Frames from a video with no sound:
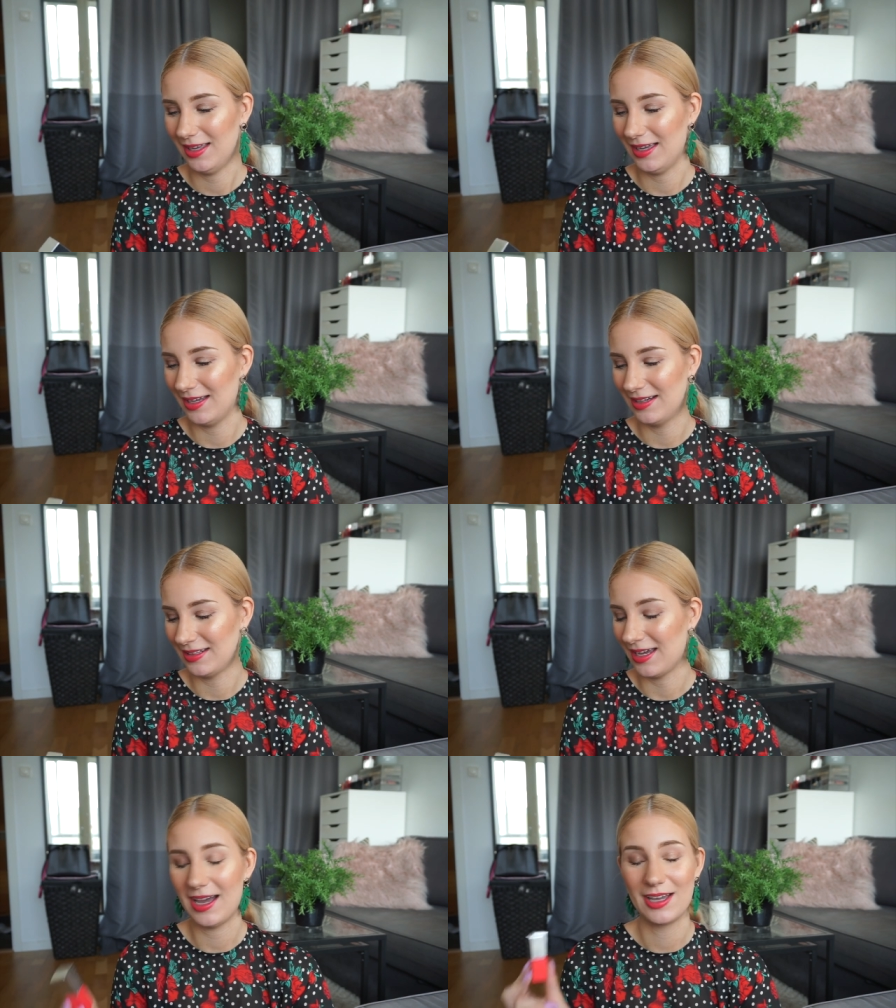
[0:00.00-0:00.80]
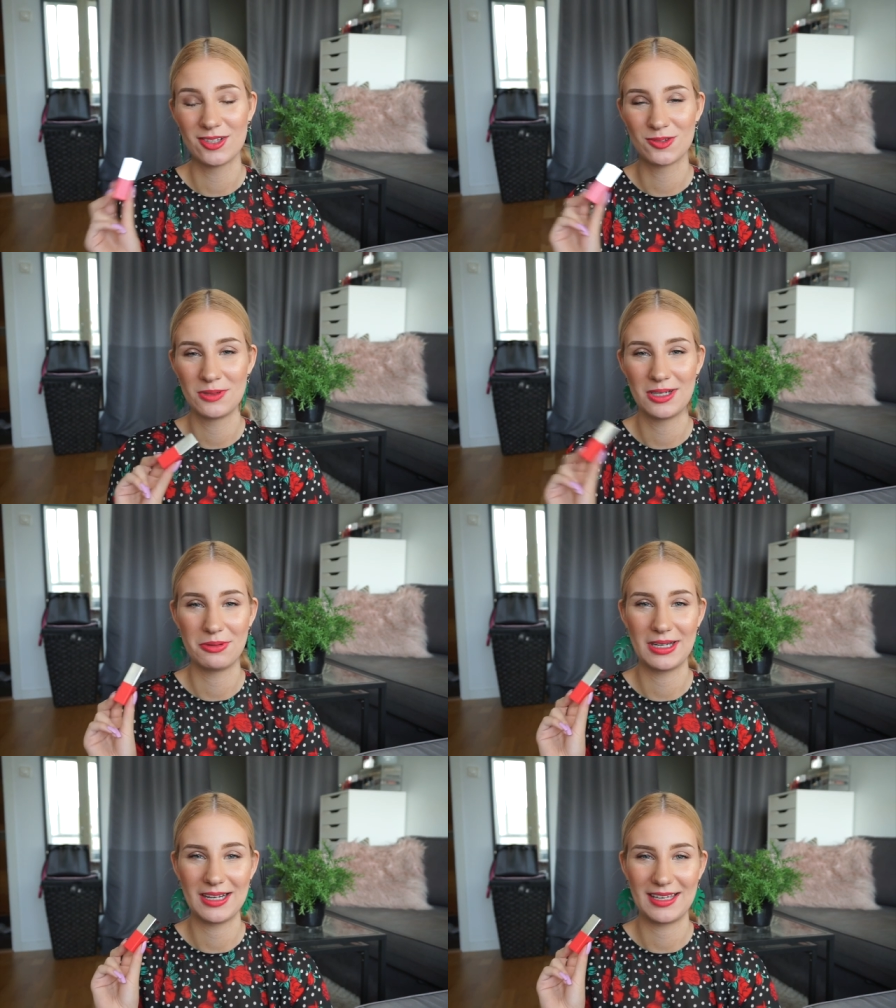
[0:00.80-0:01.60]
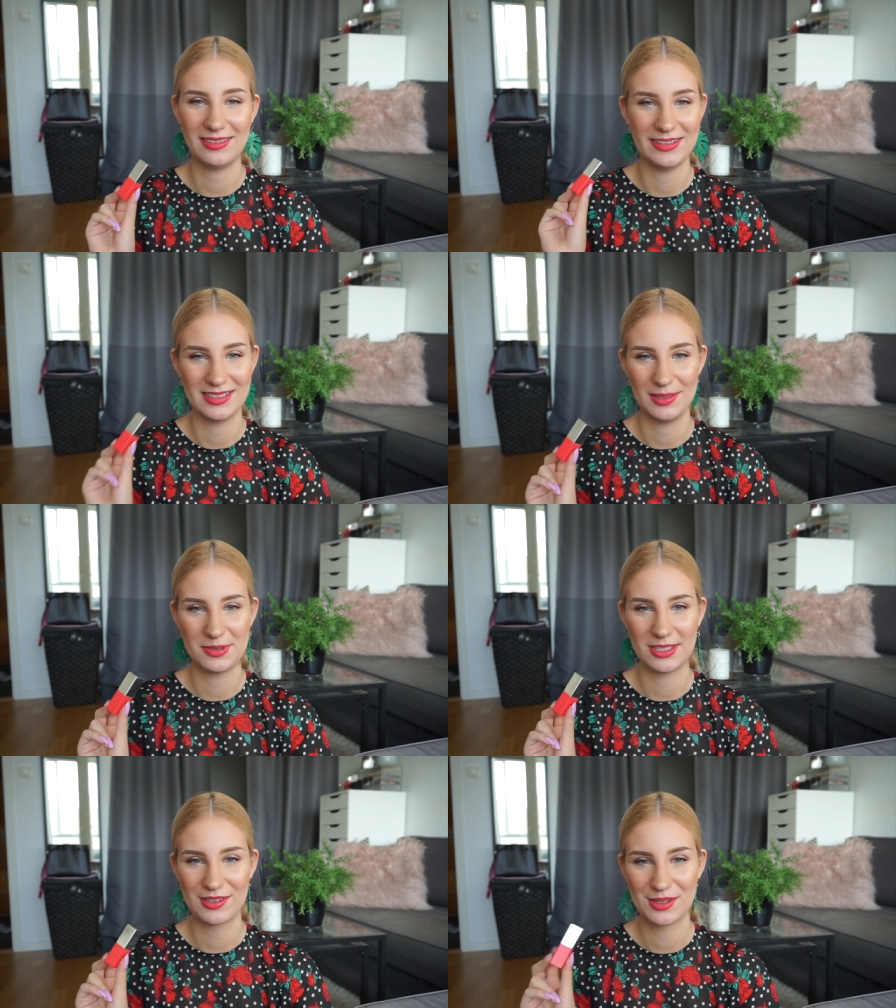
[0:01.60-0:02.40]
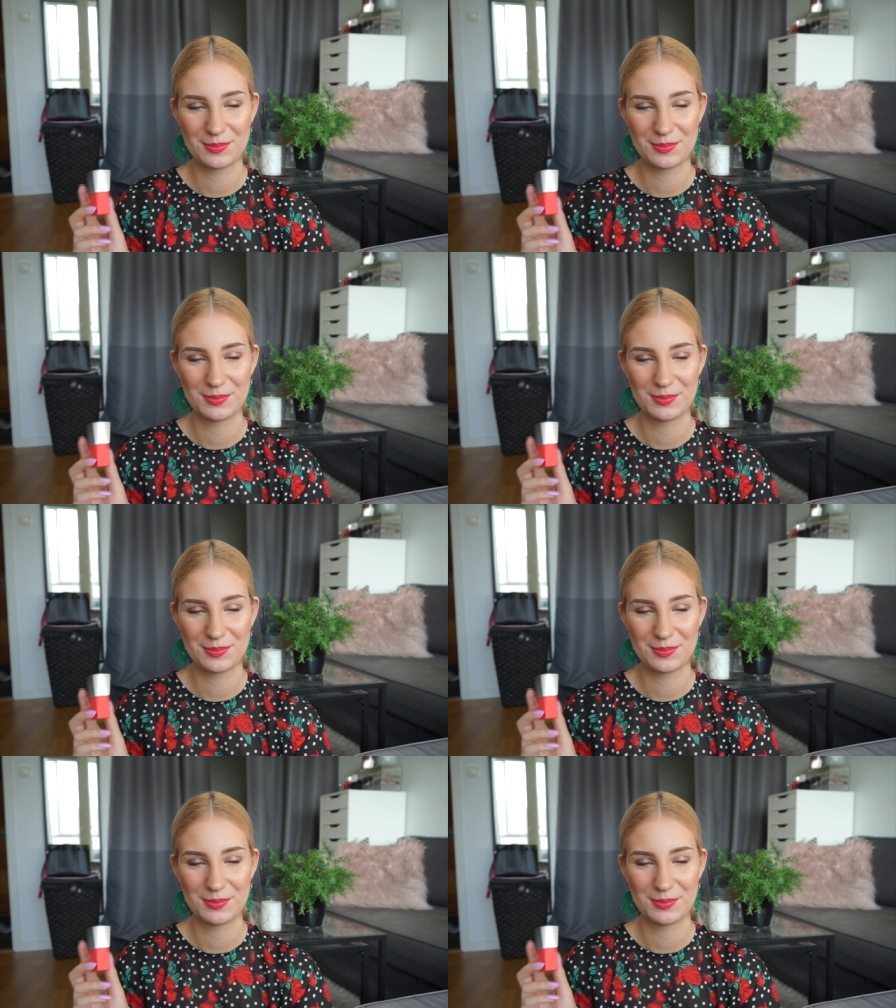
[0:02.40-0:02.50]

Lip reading: And yeah, I just really, really like this lipstick.